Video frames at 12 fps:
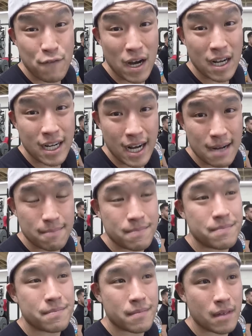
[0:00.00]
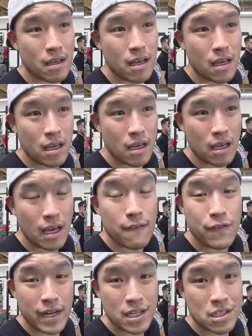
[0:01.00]
fuck up and
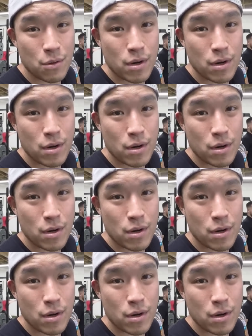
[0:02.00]
finish the